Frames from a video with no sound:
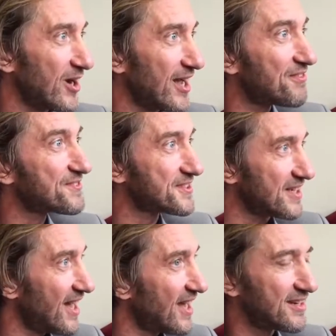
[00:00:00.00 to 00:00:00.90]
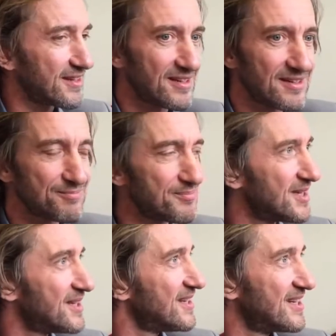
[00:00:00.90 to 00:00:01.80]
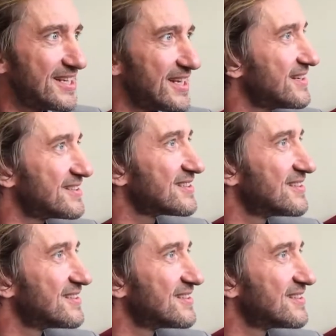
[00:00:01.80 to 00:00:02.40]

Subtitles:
4 Fs, and he didn't.